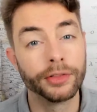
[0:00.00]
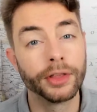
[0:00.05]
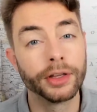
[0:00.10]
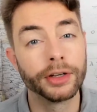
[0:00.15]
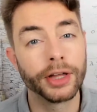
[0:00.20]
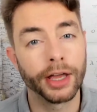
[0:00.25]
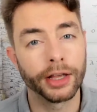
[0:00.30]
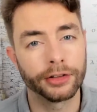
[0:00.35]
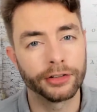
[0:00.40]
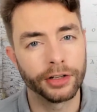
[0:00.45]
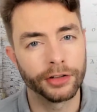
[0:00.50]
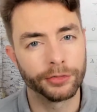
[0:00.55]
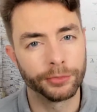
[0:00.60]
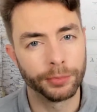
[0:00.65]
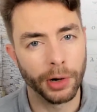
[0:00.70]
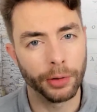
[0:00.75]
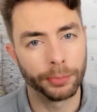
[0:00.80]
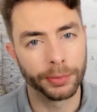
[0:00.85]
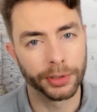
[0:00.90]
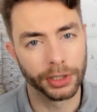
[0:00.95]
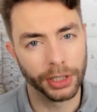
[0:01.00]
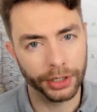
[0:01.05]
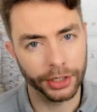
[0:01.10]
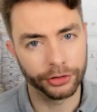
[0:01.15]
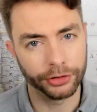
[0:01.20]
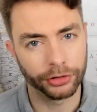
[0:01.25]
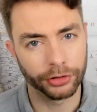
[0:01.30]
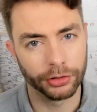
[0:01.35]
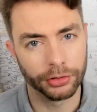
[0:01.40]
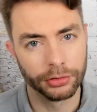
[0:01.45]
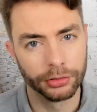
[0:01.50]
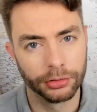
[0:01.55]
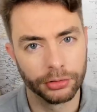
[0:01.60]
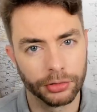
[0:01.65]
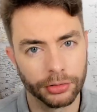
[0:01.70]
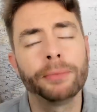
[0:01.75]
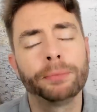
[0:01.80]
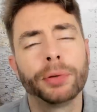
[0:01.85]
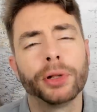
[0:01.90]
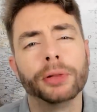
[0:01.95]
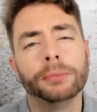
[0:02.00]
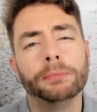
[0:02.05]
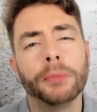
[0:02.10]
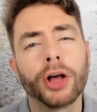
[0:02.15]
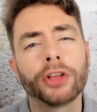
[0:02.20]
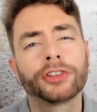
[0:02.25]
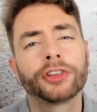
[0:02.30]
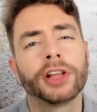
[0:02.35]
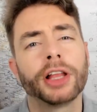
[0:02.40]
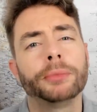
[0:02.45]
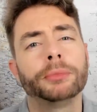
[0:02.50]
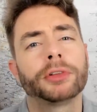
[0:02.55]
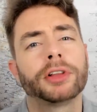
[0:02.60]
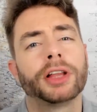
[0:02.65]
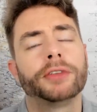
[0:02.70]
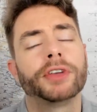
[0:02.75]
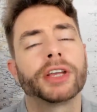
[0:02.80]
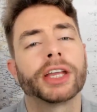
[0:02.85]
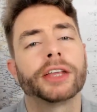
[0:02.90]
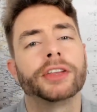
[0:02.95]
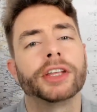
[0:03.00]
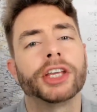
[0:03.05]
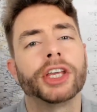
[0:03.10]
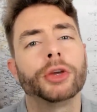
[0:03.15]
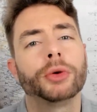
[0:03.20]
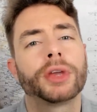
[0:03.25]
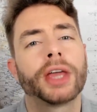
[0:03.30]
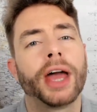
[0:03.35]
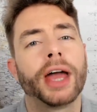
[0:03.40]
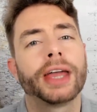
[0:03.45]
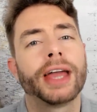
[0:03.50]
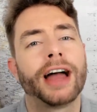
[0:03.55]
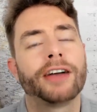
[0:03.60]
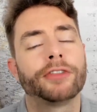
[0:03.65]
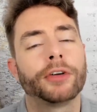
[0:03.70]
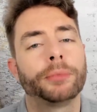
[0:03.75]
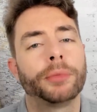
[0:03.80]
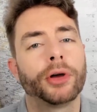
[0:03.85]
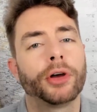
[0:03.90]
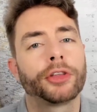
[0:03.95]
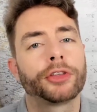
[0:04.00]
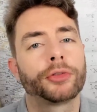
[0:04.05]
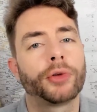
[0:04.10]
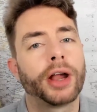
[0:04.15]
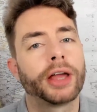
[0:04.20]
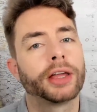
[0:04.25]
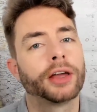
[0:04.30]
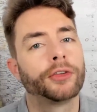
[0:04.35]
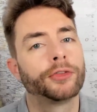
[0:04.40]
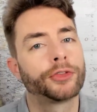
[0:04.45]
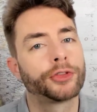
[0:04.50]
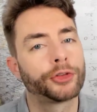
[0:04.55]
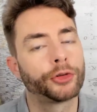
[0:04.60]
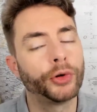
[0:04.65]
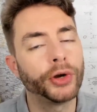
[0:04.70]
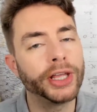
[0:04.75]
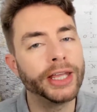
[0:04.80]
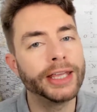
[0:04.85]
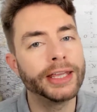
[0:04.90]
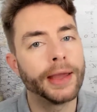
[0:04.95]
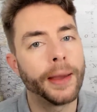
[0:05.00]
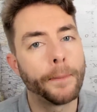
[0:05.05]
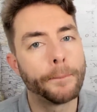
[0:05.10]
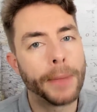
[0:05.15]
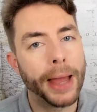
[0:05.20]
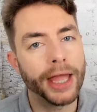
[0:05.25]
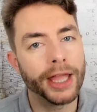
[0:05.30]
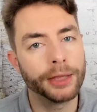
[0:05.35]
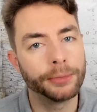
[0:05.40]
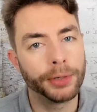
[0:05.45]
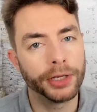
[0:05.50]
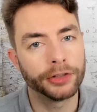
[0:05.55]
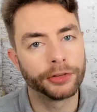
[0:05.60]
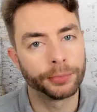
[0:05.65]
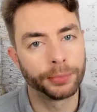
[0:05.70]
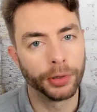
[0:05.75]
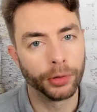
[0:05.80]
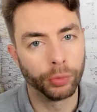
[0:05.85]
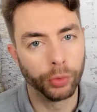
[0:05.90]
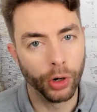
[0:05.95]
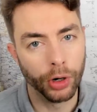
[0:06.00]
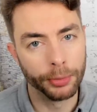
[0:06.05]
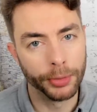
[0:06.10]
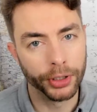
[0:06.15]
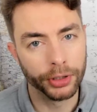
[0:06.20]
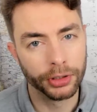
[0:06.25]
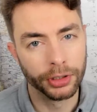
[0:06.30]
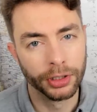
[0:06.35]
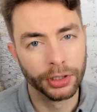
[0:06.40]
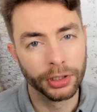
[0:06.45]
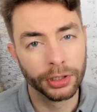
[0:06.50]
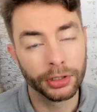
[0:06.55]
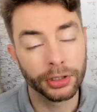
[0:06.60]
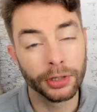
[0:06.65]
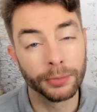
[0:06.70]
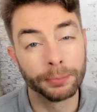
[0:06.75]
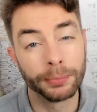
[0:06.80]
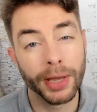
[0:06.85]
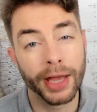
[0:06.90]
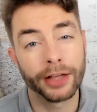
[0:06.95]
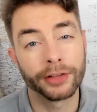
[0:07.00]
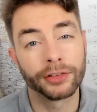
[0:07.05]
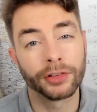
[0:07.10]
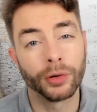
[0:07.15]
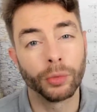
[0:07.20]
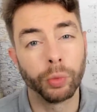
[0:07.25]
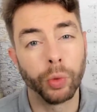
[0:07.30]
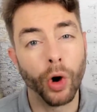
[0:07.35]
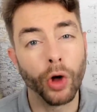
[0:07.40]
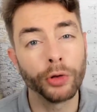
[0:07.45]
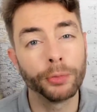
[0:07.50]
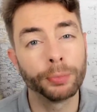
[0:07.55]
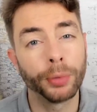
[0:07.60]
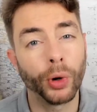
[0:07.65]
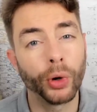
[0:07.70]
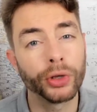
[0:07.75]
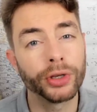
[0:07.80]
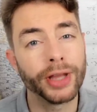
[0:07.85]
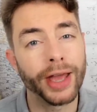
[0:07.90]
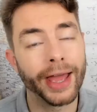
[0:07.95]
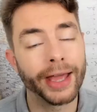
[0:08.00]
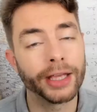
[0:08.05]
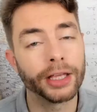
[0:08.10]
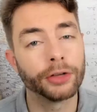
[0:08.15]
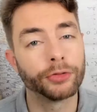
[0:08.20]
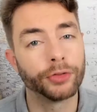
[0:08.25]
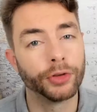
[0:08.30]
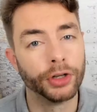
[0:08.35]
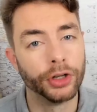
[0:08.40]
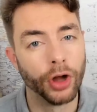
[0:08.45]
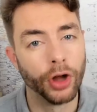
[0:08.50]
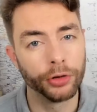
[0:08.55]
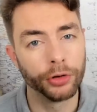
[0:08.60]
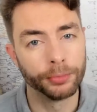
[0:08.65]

than the native population. For example, Muslims living in the UK have a birth rate of 3 babies per woman compared to 1.8 for